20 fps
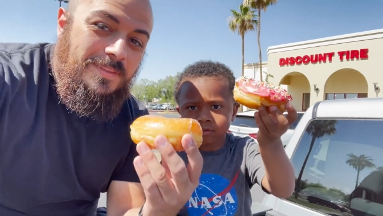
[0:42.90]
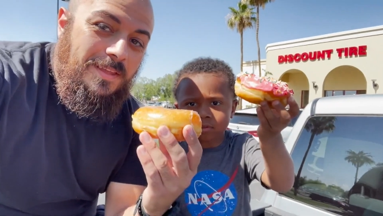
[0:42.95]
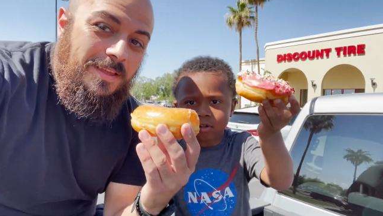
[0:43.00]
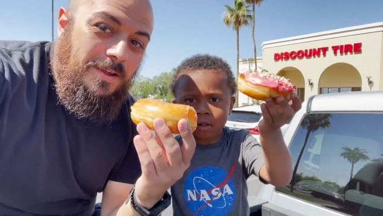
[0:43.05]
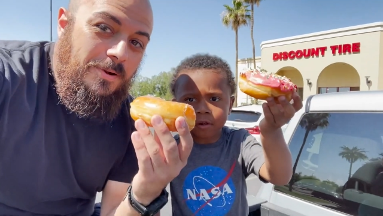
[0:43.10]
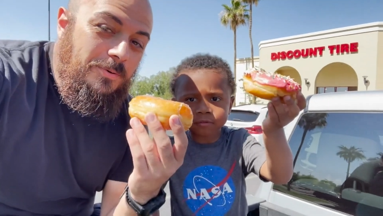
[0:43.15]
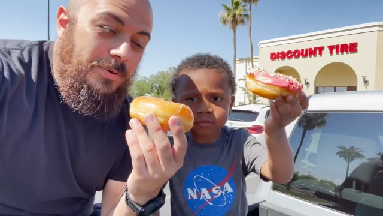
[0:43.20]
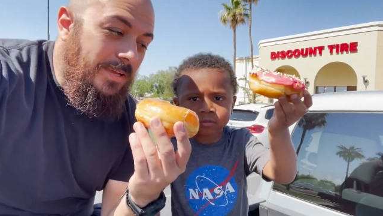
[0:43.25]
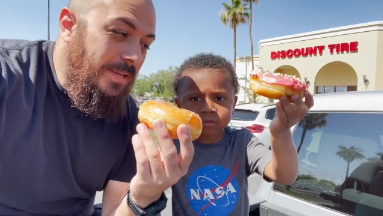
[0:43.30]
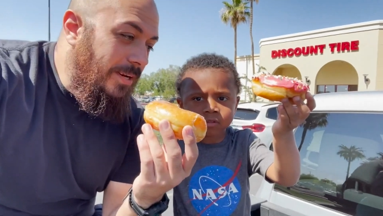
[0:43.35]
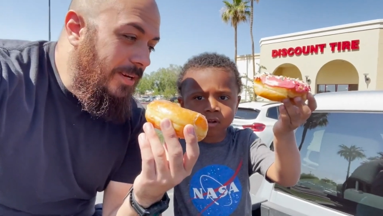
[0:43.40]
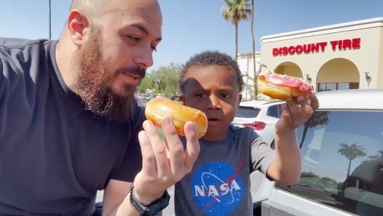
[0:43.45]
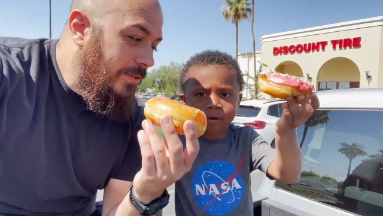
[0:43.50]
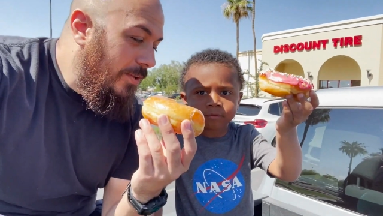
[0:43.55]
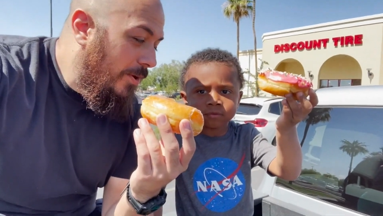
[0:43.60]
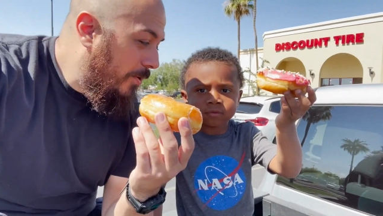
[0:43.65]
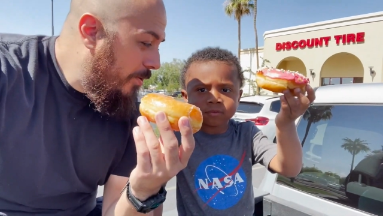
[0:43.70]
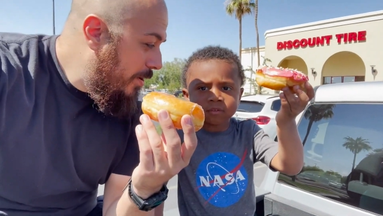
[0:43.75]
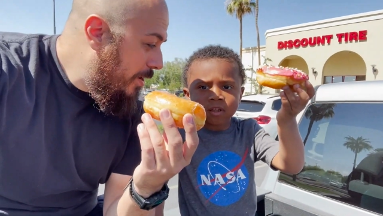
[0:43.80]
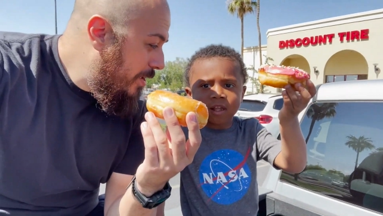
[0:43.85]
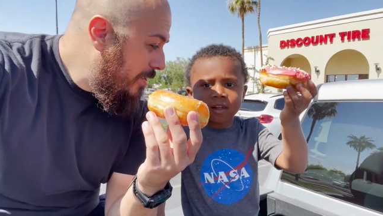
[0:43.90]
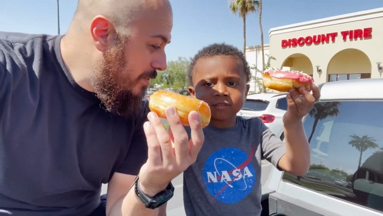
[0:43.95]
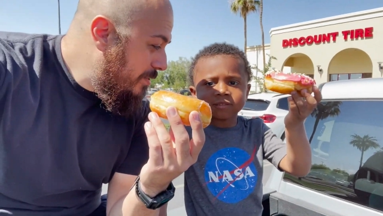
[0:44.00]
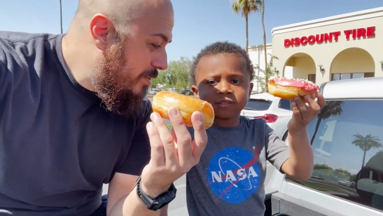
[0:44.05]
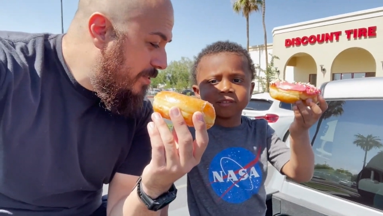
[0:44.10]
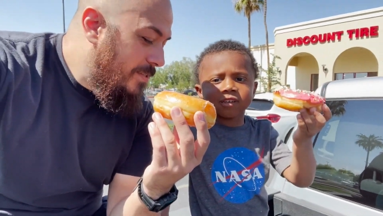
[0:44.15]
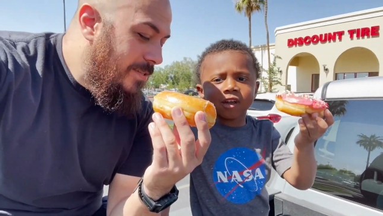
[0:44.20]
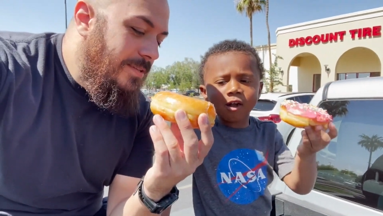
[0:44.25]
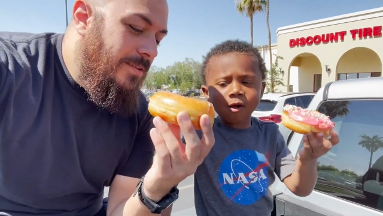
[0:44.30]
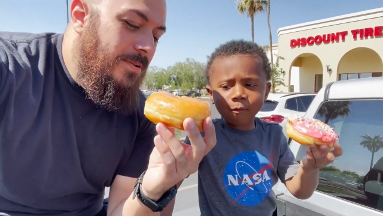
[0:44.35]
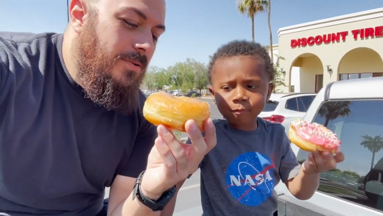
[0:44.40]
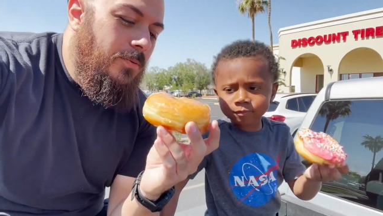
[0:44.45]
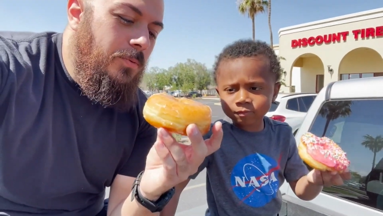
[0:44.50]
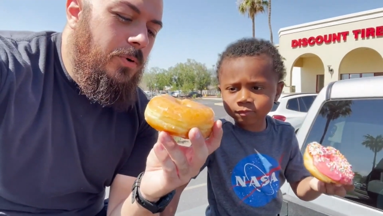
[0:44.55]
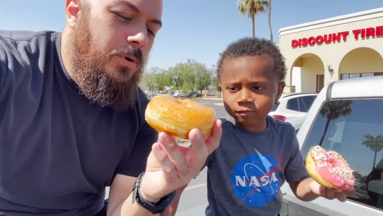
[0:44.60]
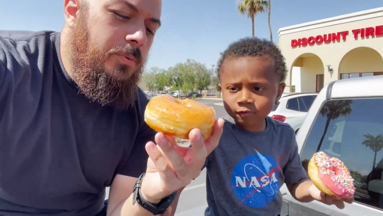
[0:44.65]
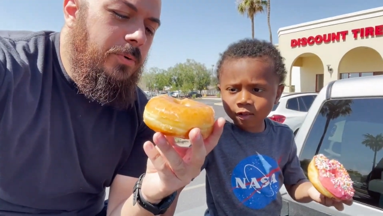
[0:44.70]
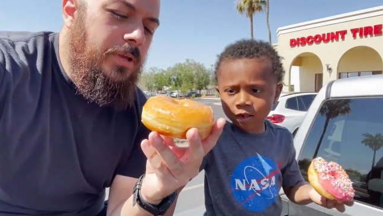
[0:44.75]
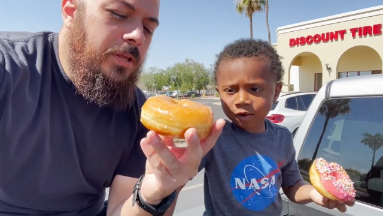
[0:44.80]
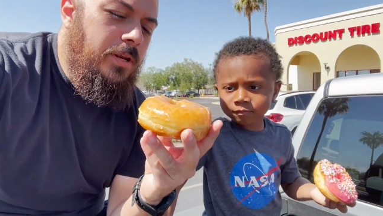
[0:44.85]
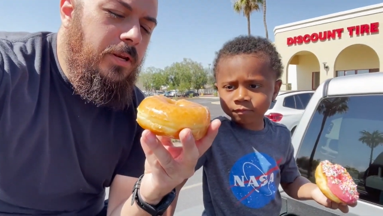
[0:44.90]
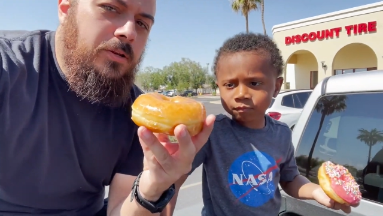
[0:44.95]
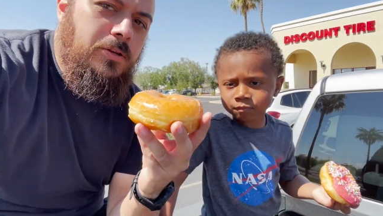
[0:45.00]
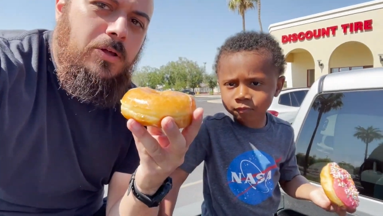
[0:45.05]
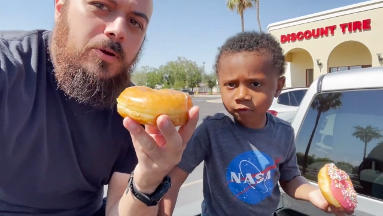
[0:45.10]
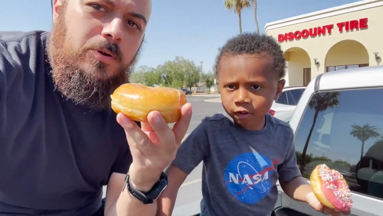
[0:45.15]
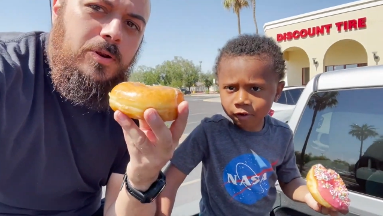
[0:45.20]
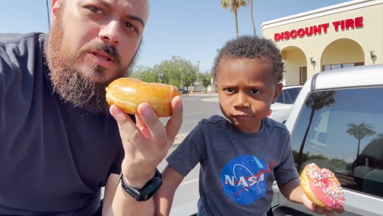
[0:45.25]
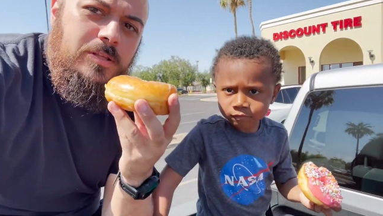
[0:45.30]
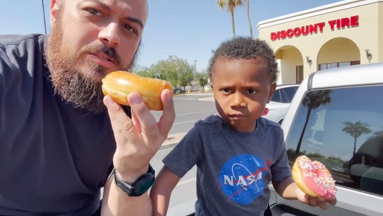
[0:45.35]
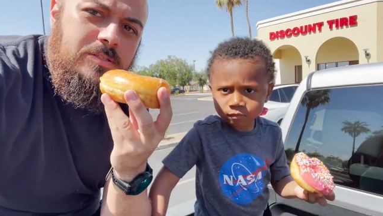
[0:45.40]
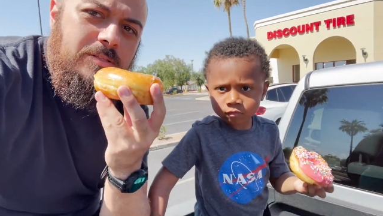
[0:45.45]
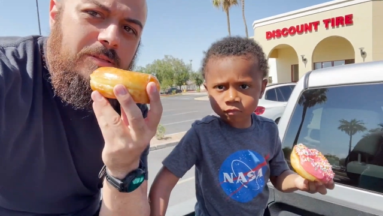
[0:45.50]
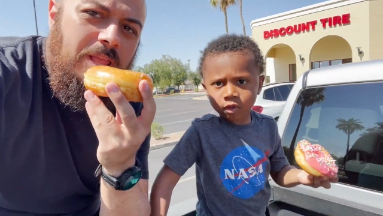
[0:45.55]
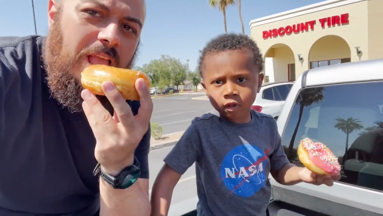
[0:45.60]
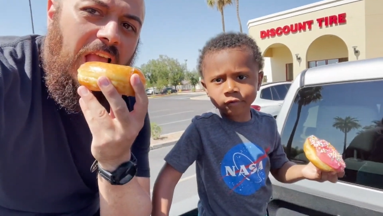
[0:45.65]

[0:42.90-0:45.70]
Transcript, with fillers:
Speaker 1: Are we eating donuts? Yeah. Where are we eating donuts?